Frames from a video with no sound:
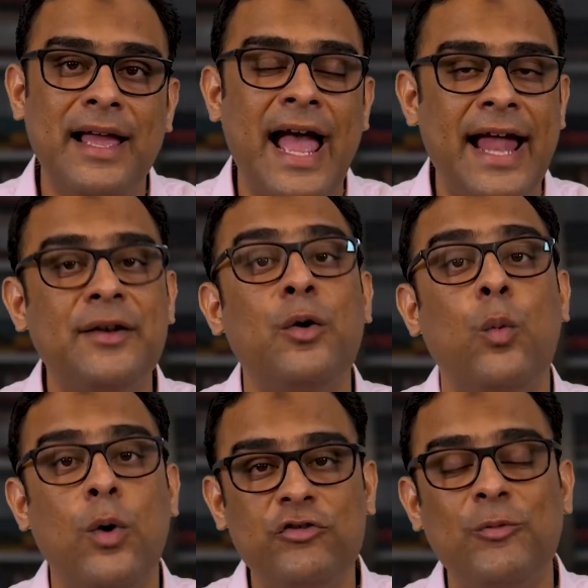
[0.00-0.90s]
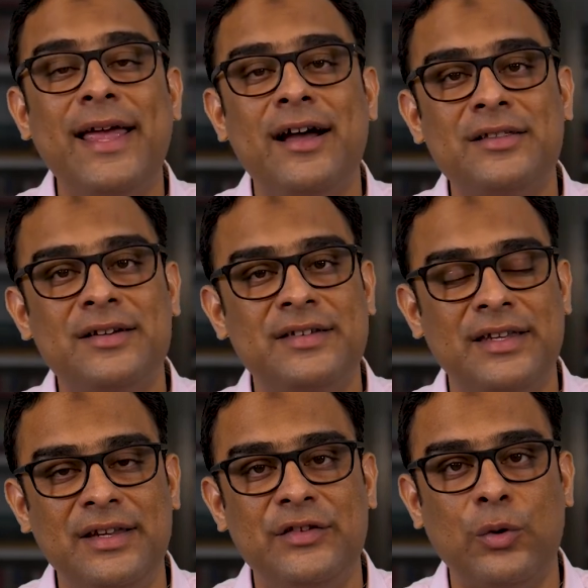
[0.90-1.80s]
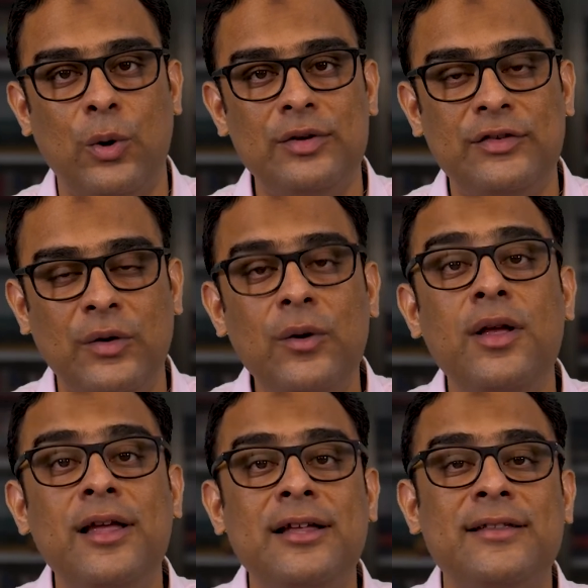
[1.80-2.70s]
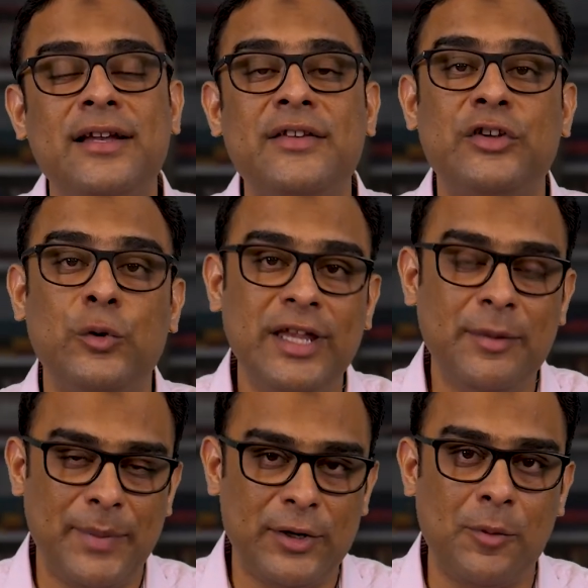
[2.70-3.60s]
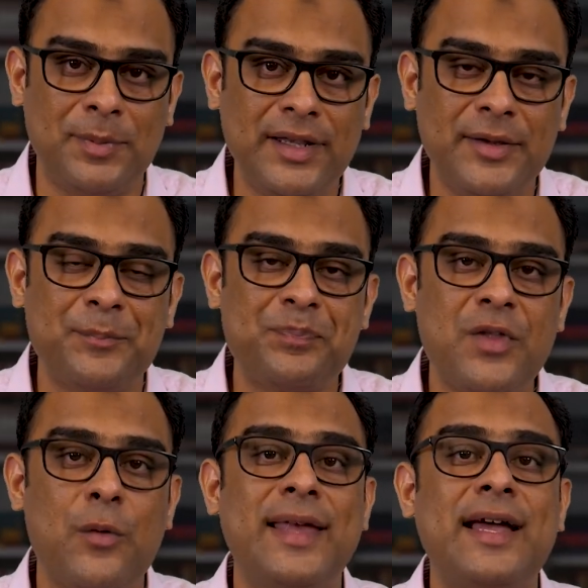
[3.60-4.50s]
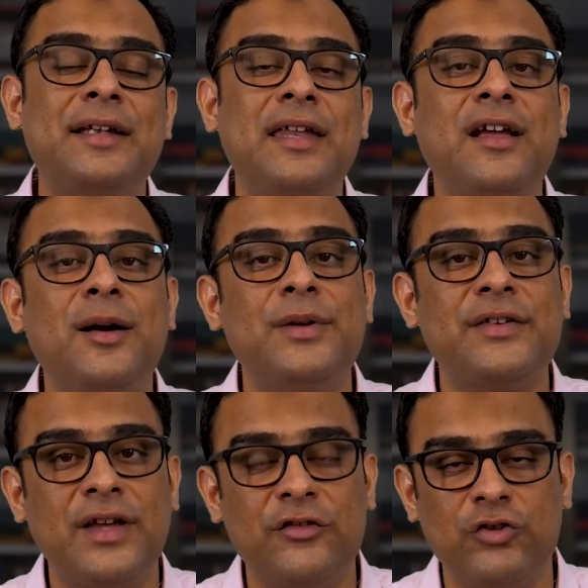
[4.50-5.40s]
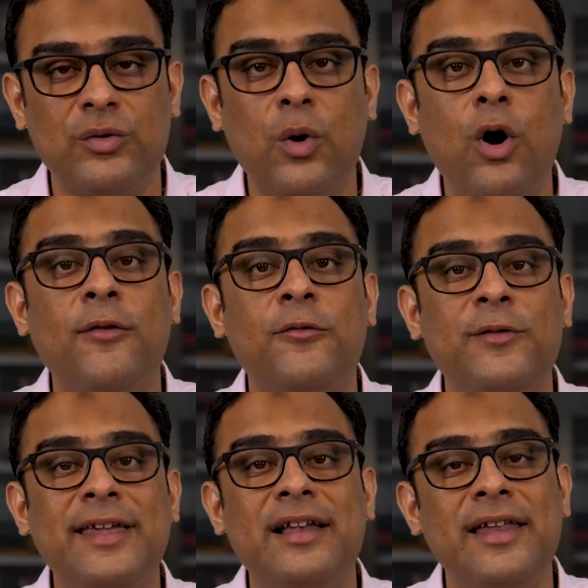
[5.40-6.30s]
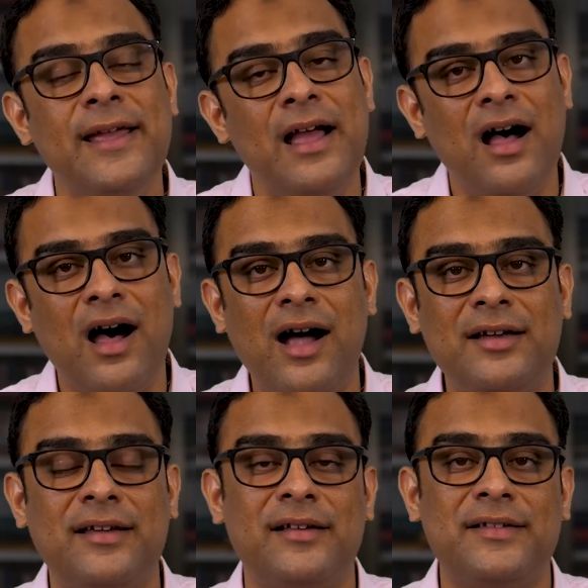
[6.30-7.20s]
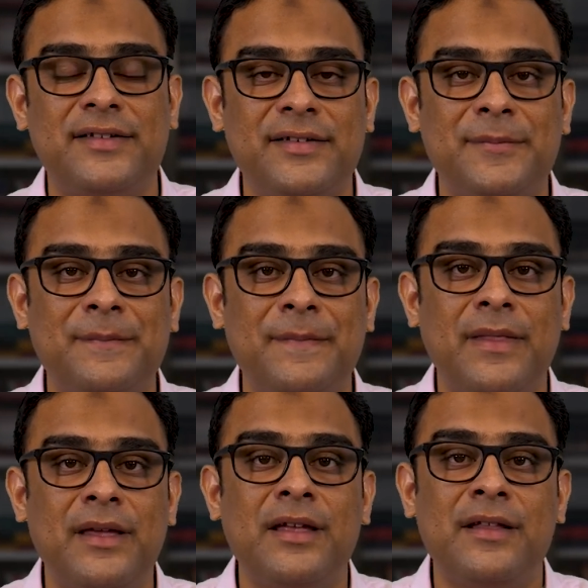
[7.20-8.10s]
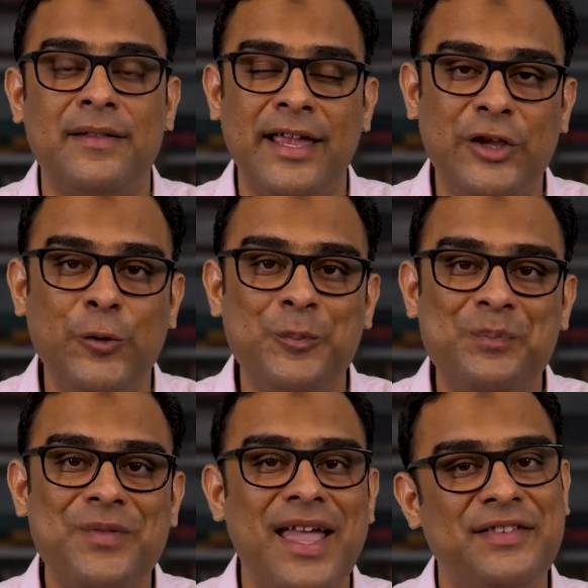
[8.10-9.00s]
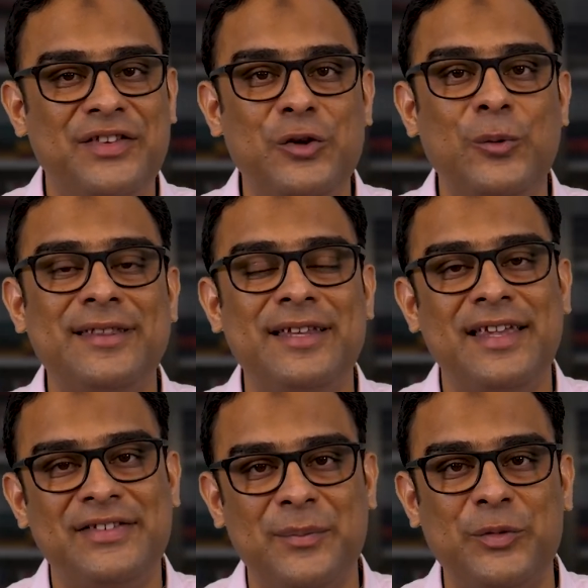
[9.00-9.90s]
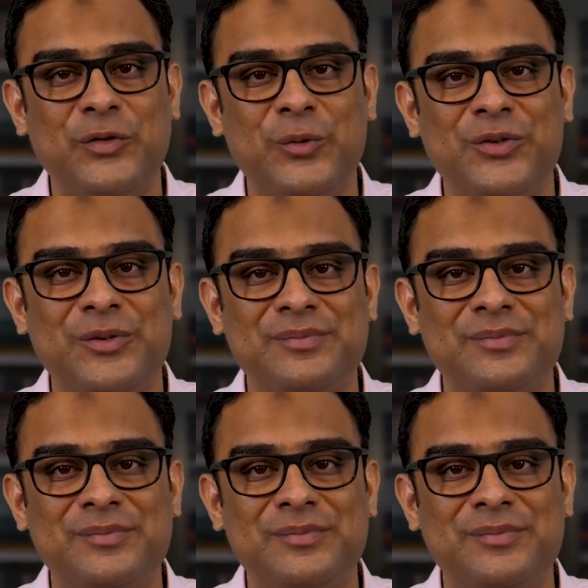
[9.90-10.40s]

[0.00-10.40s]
and watch my other series also, that is Unique Panoptic, where I take up discussion of weekly articles. Thank you and see you in the next episode.